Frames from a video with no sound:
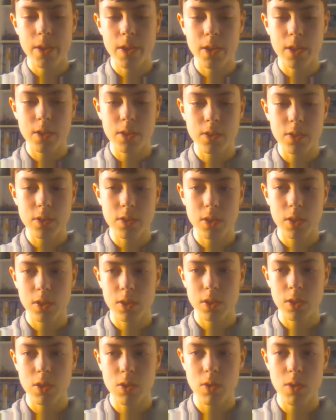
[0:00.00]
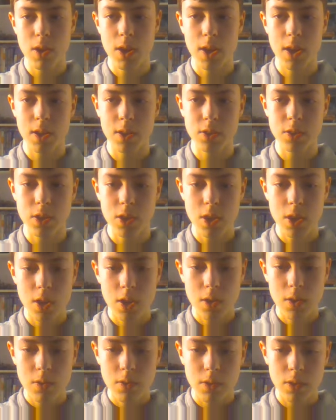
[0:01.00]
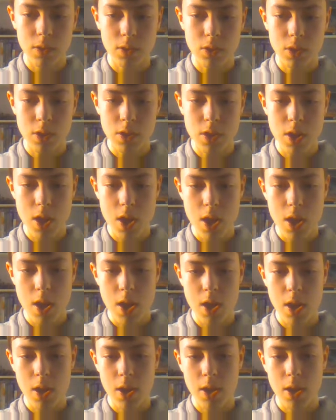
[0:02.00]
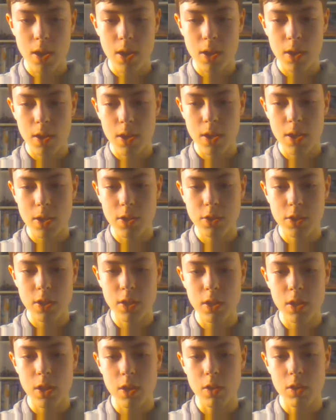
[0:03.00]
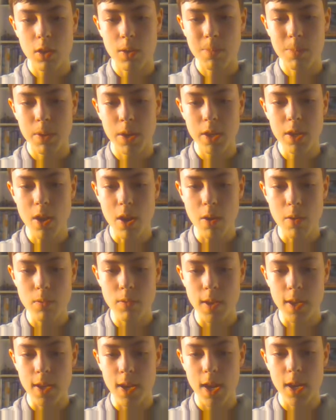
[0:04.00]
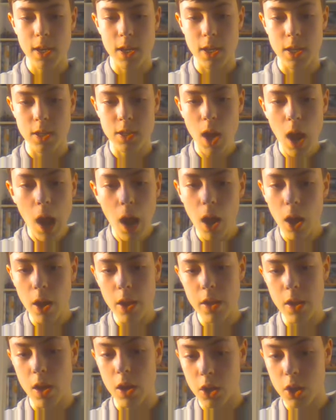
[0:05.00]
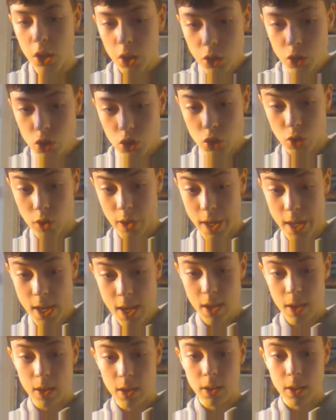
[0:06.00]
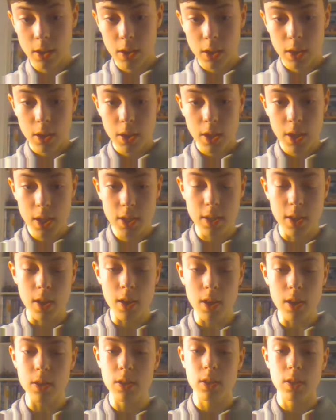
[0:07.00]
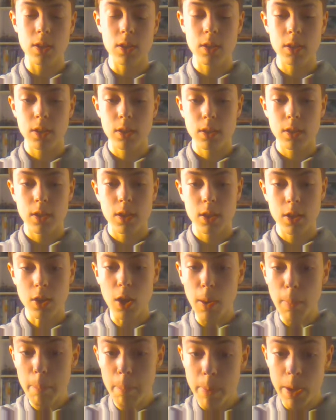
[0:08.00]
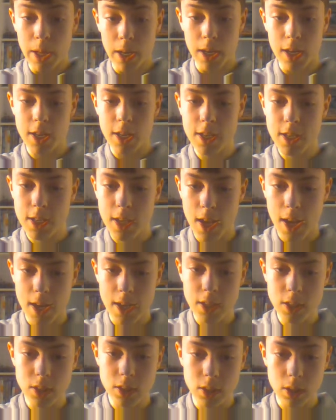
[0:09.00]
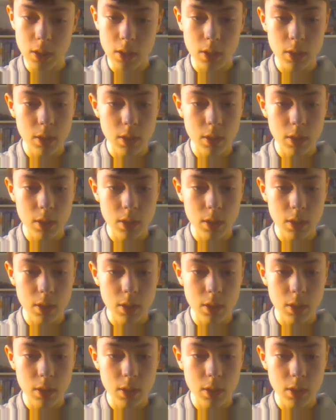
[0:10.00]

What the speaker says: and you had things like the East India Company owning an entire country, India, a company, yes,